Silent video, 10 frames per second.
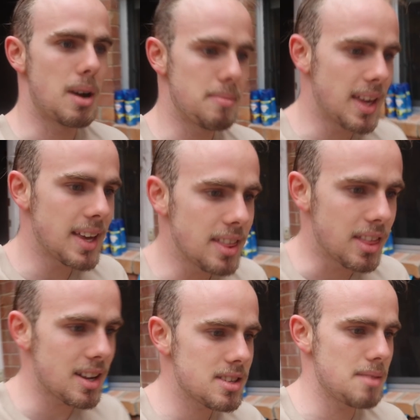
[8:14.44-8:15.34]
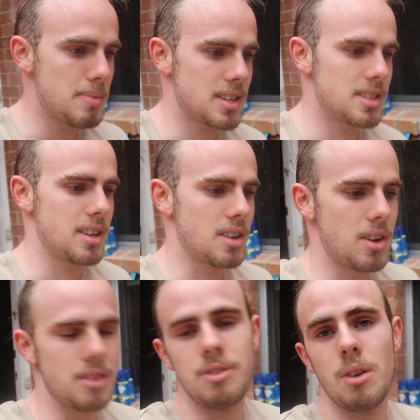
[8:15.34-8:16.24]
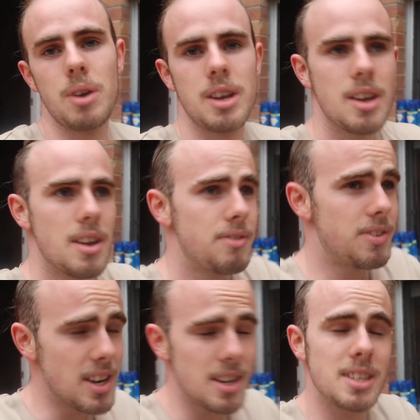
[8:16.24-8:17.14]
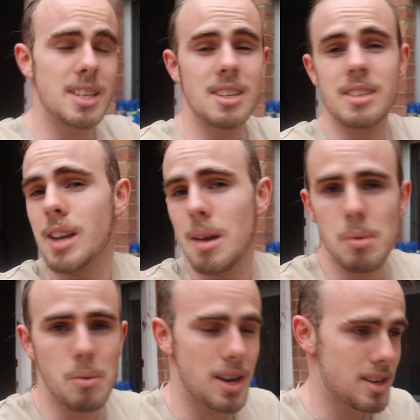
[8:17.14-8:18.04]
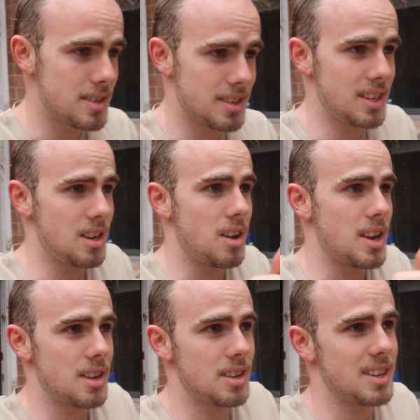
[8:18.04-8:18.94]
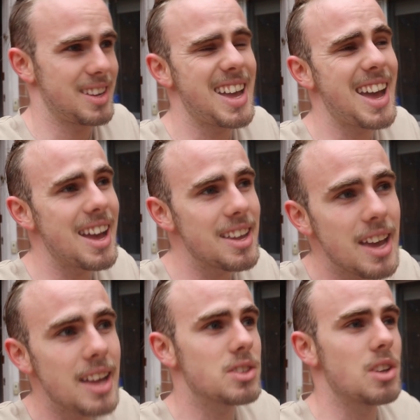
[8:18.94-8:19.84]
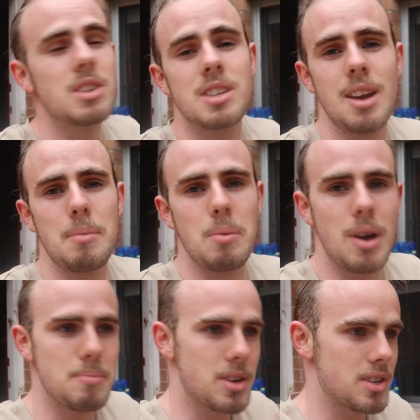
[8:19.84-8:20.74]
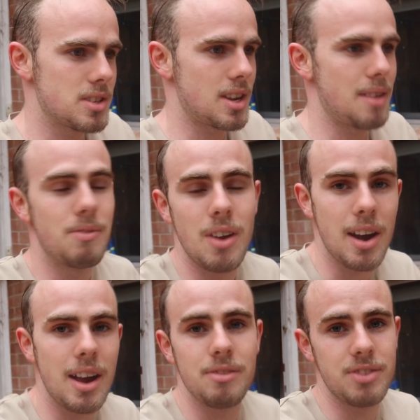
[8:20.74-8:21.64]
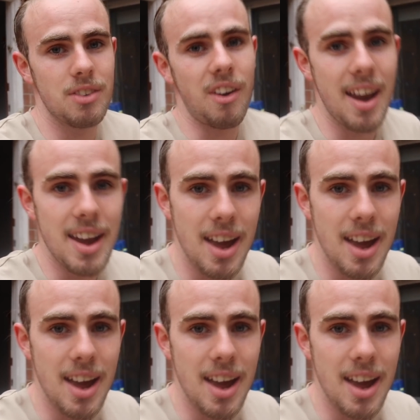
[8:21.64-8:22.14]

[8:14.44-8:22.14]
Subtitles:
But I'm thinking that's the best thing going forward. Fitness is number one, you know, yeah, it's close to number one because I'm very unfit right